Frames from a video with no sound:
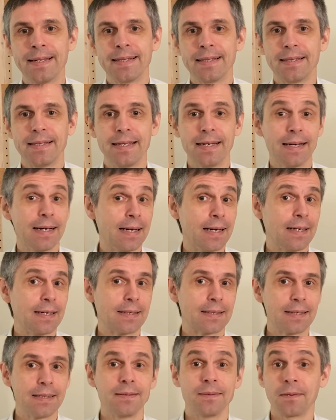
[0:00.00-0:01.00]
There are
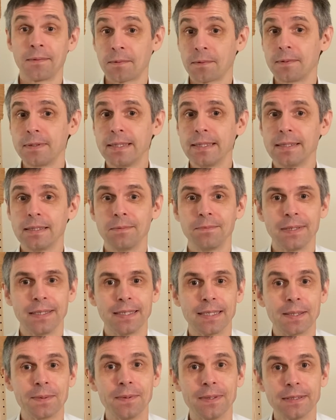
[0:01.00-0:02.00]
again 3
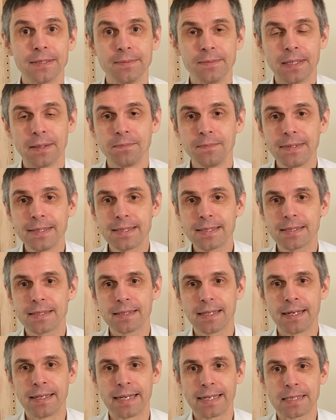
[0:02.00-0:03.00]
independent quantum numbers,
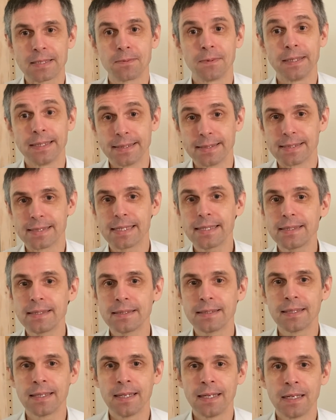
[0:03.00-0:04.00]
n, x, y, and z,
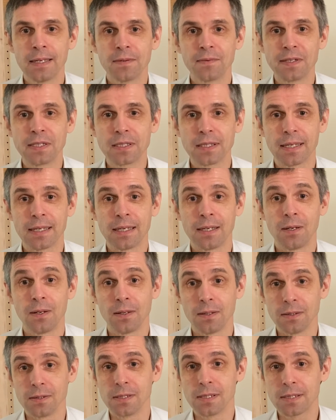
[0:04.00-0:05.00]
which are
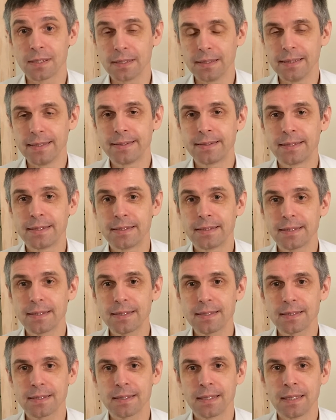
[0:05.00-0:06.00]
all still
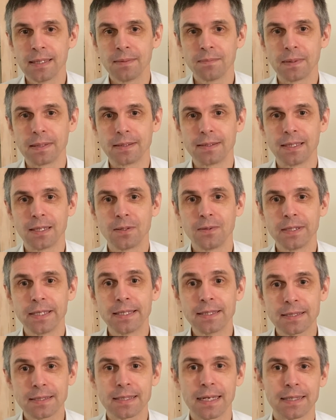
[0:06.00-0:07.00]
integers, but now
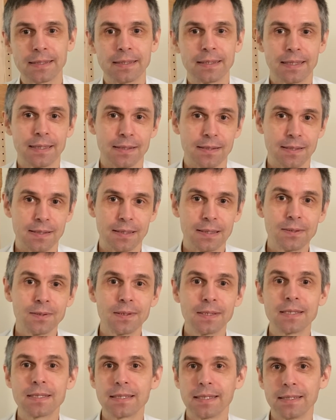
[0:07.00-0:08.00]
each starting at 0
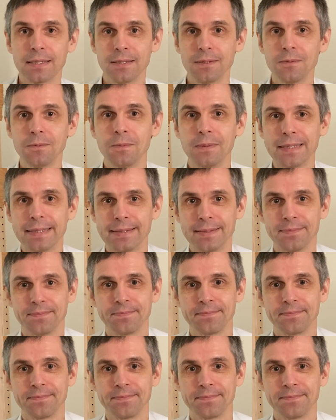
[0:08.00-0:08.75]
instead of 1.